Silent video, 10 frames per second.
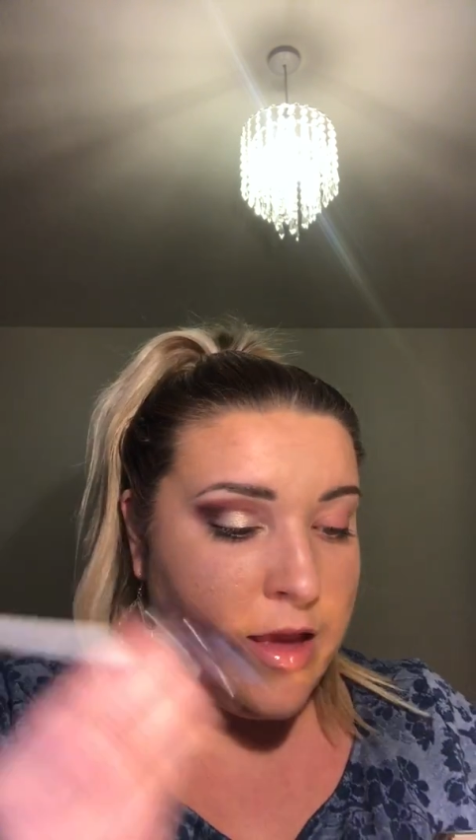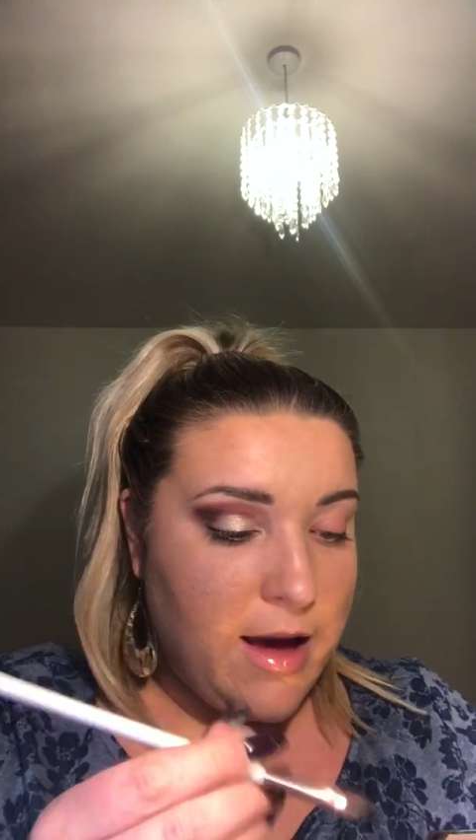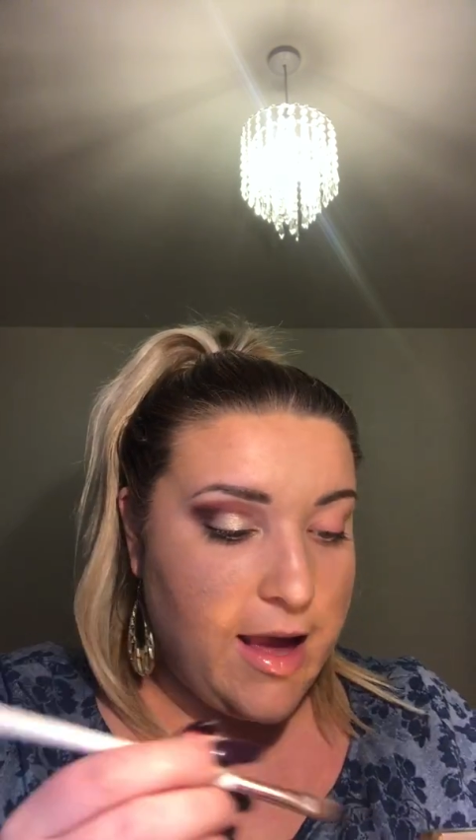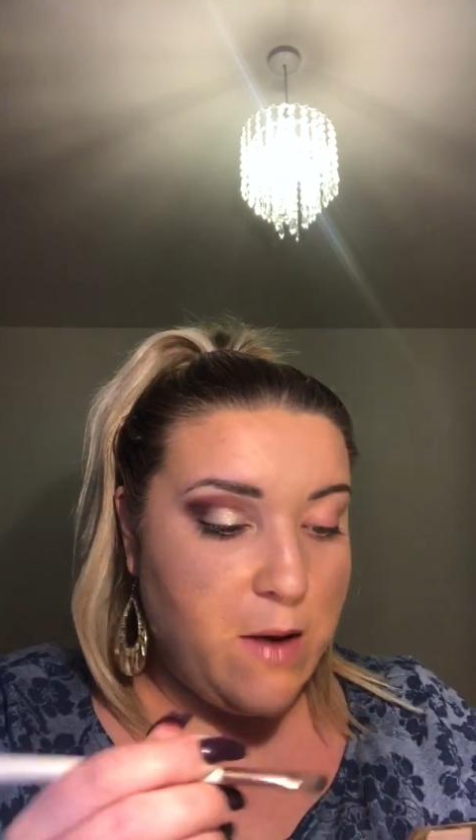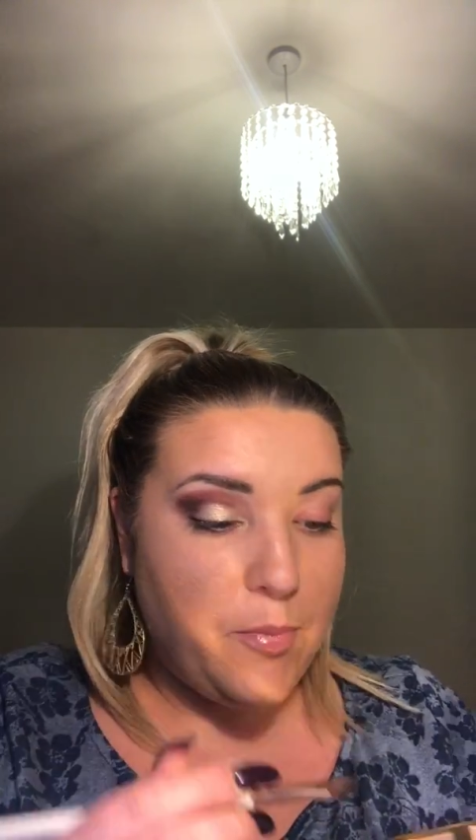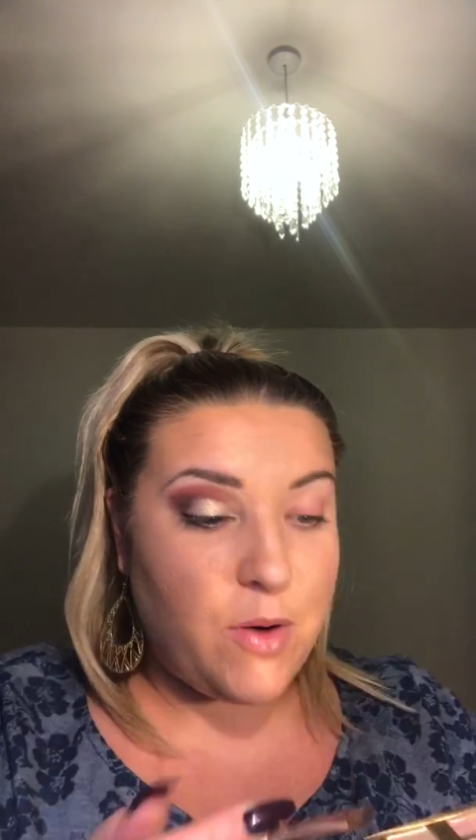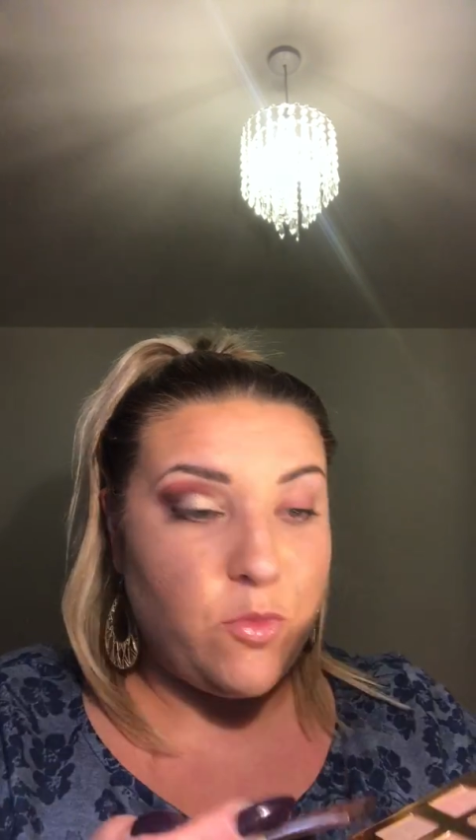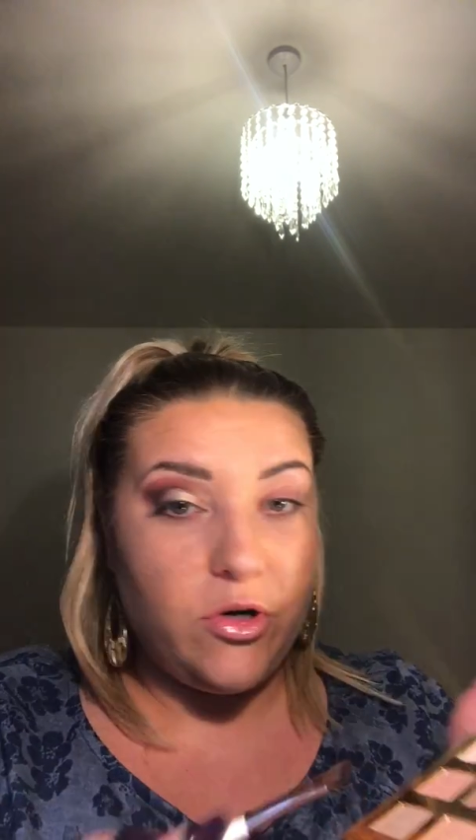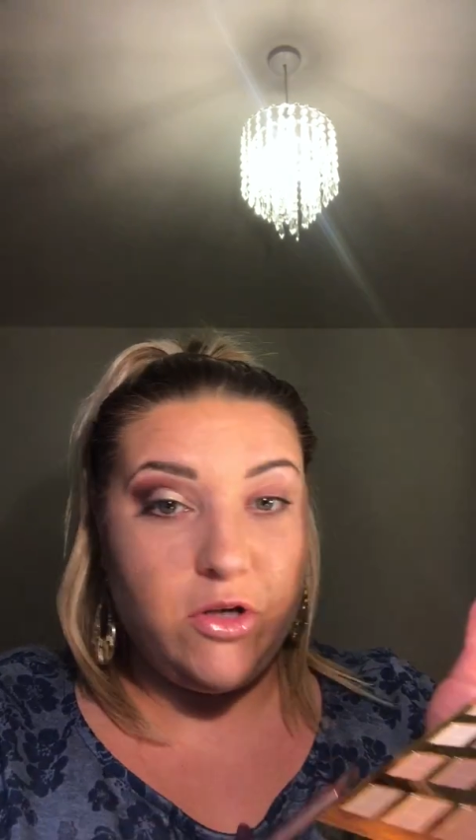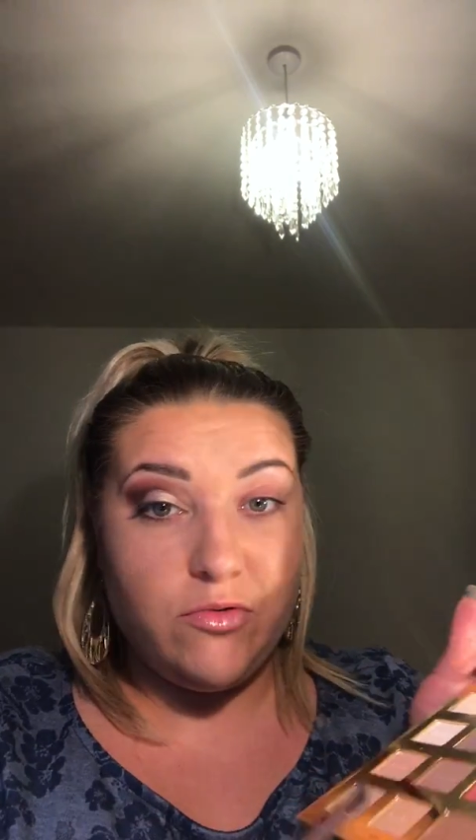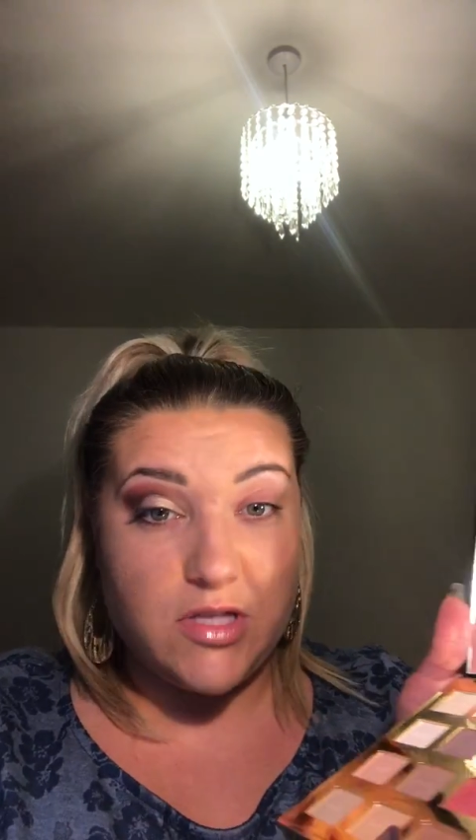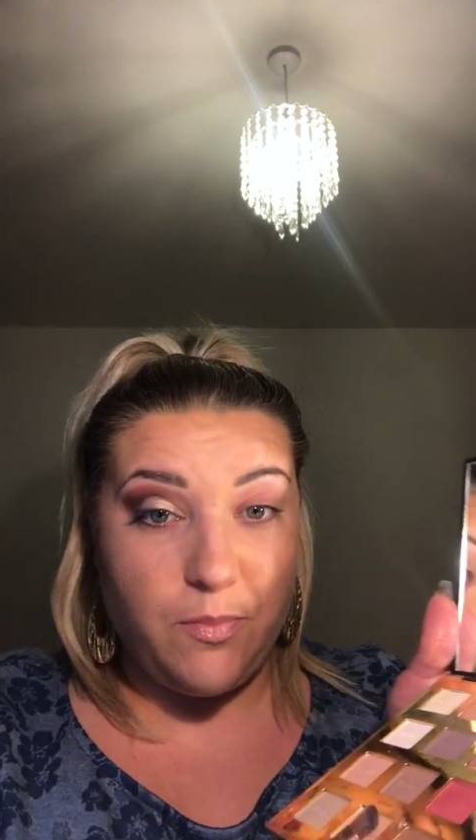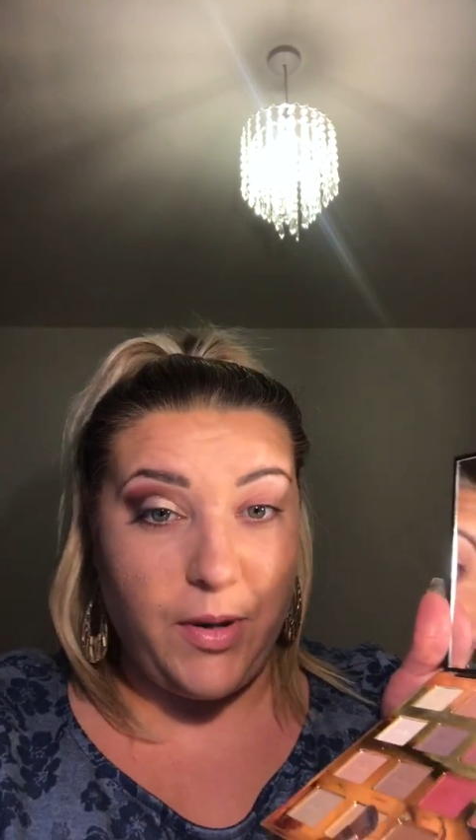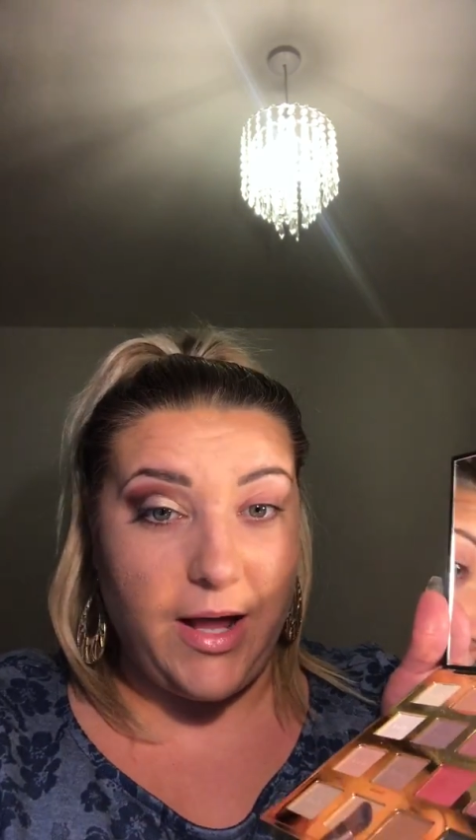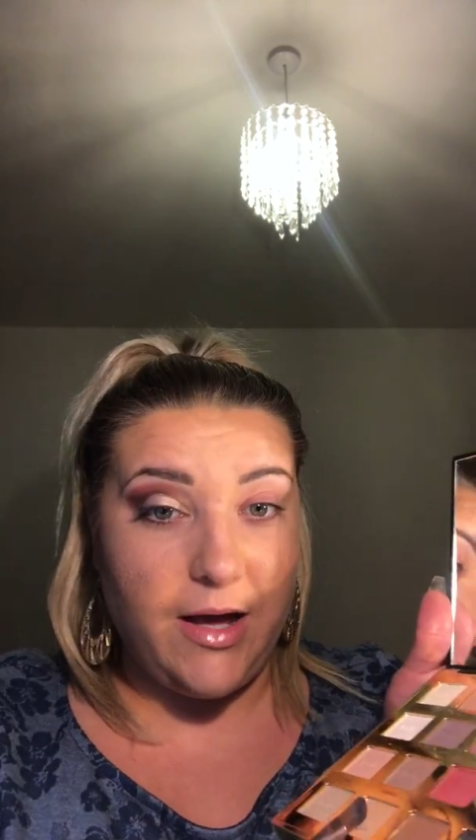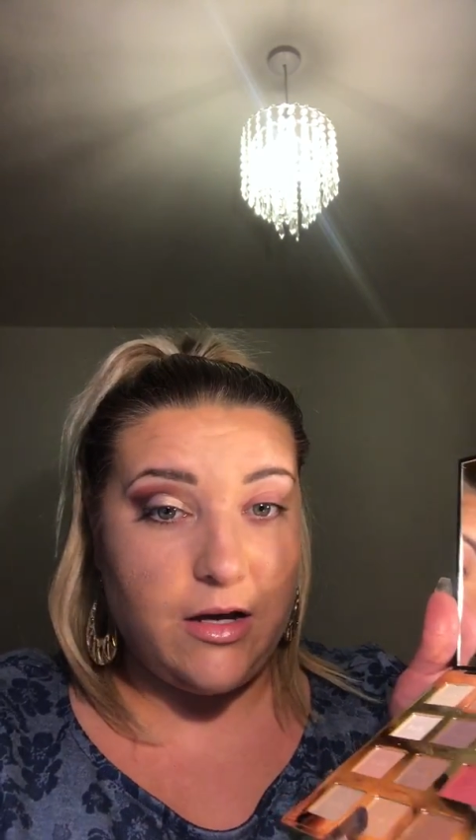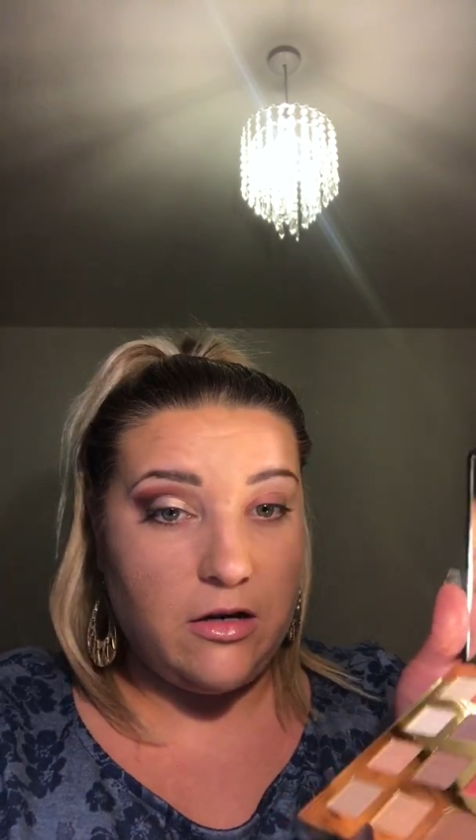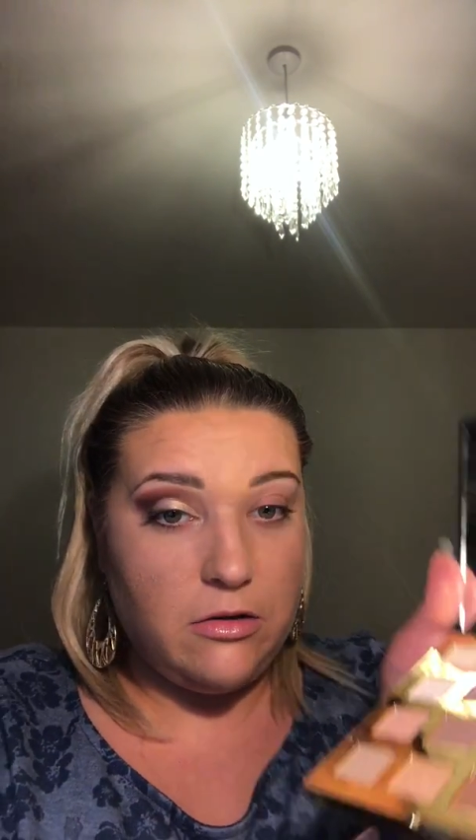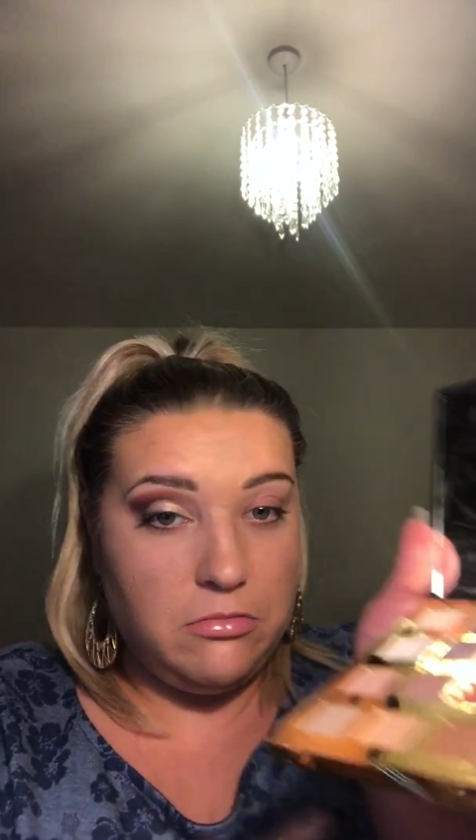but I'm going to use the black.